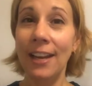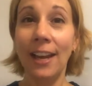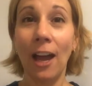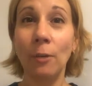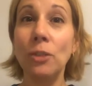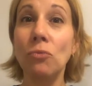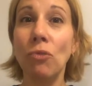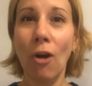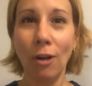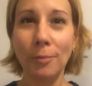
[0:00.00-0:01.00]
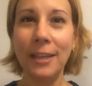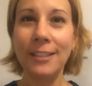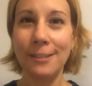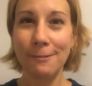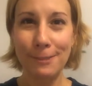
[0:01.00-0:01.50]
and I was wrong
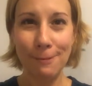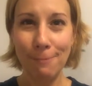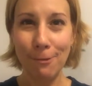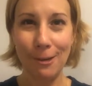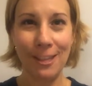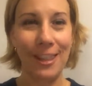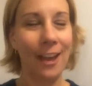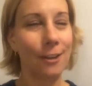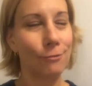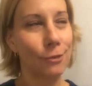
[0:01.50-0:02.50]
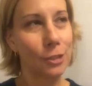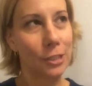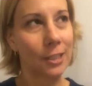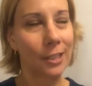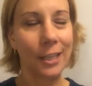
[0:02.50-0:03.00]
because it was way more than that,
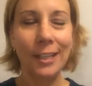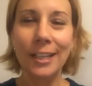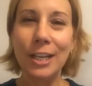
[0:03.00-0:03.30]
unfortunately.